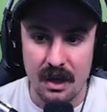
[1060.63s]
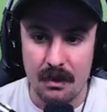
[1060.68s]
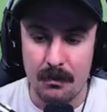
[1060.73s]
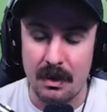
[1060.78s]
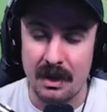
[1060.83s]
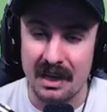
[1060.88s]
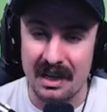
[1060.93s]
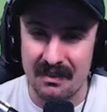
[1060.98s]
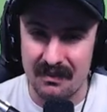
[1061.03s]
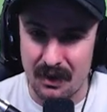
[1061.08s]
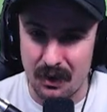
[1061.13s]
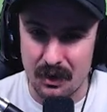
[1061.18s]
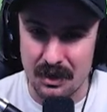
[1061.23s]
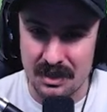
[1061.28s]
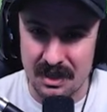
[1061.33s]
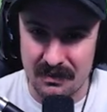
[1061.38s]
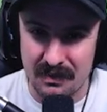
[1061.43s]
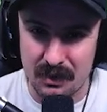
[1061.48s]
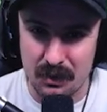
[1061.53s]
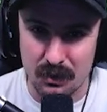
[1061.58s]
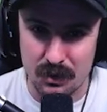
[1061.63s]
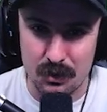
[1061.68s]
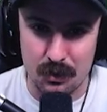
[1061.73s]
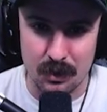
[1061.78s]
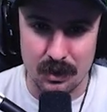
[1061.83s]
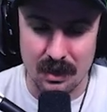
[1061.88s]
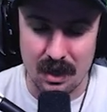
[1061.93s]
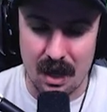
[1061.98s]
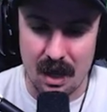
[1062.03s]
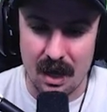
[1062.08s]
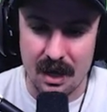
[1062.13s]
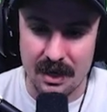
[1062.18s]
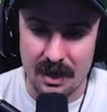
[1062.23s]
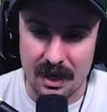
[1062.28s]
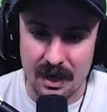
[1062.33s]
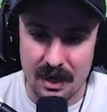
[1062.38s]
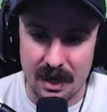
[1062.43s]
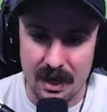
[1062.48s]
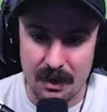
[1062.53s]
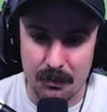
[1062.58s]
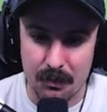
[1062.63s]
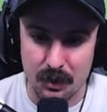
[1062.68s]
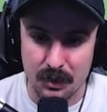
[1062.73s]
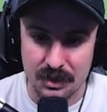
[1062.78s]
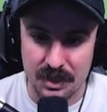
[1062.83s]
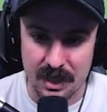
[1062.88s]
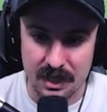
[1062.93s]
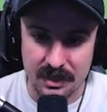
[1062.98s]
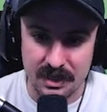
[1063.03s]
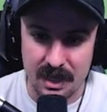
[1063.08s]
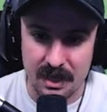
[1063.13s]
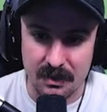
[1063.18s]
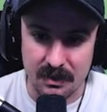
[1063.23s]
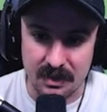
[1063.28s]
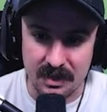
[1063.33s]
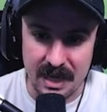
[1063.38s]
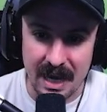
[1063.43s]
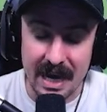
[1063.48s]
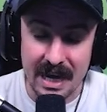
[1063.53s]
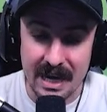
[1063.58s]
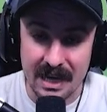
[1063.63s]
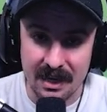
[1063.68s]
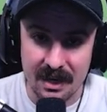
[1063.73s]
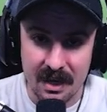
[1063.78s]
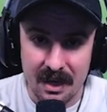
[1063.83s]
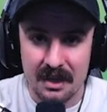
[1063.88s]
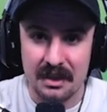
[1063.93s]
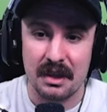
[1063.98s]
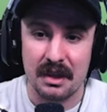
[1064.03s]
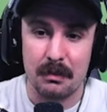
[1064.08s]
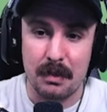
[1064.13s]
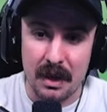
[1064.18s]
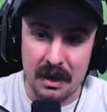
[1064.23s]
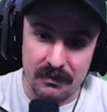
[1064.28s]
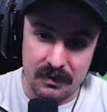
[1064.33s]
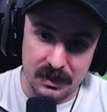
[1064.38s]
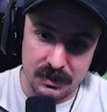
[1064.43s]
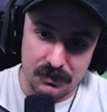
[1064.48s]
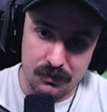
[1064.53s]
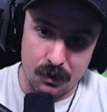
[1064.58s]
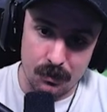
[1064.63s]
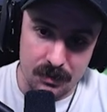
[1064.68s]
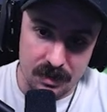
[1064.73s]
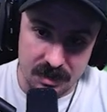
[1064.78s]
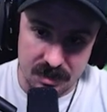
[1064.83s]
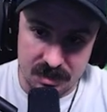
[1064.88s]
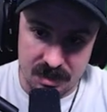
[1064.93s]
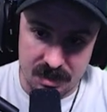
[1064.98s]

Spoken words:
making it very difficult to align and predict and gain the benefits from this